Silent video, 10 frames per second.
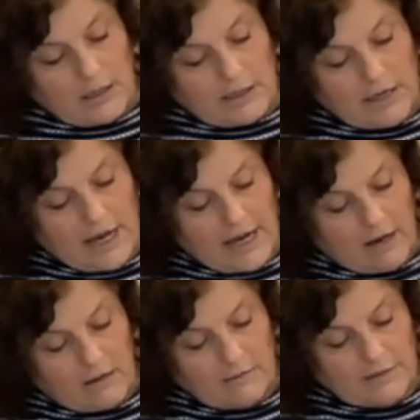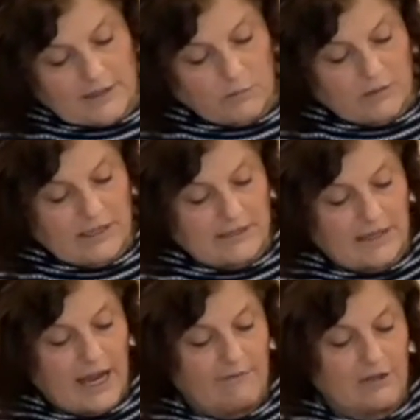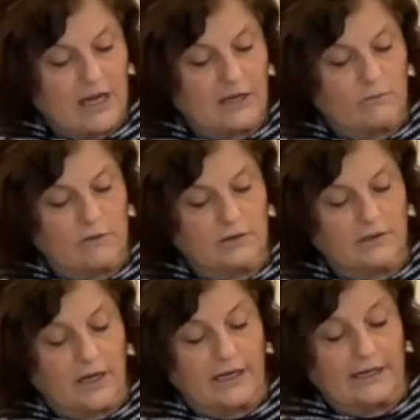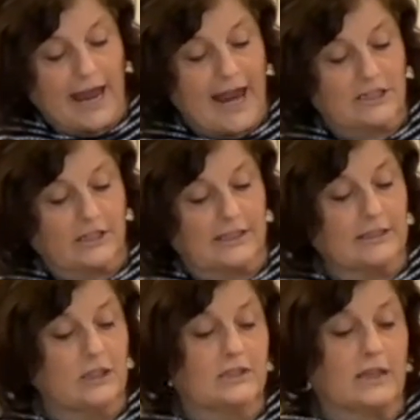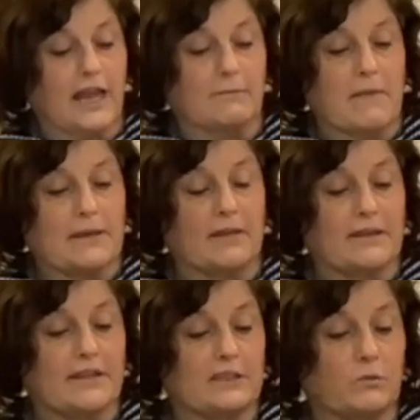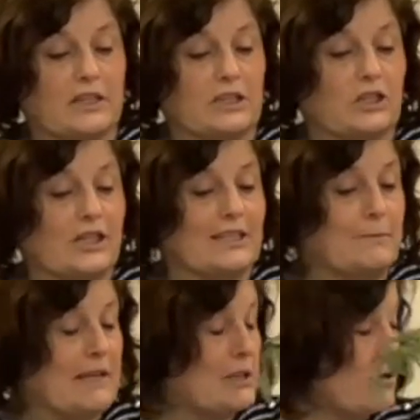Now, this one doesn't have a lot of roots on it, and actually it looks like maybe this one has just been